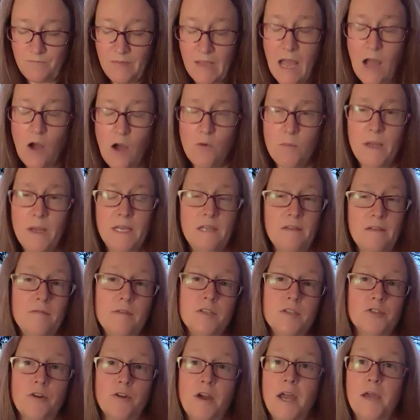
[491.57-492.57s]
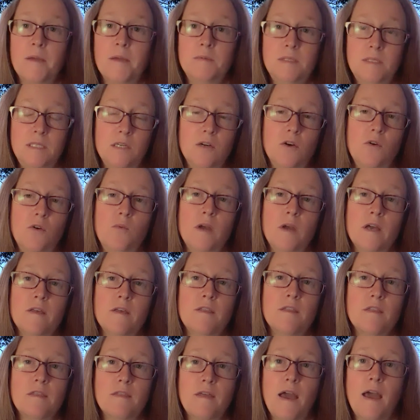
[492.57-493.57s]
how many of the tribes deal with
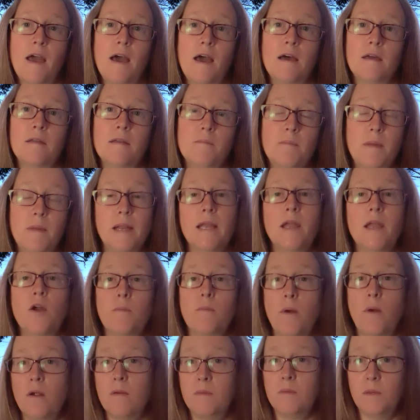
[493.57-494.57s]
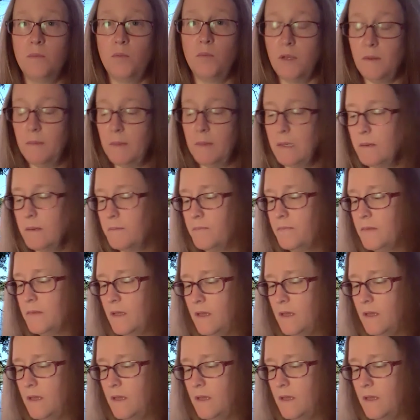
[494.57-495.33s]
that Medicare Part B premium.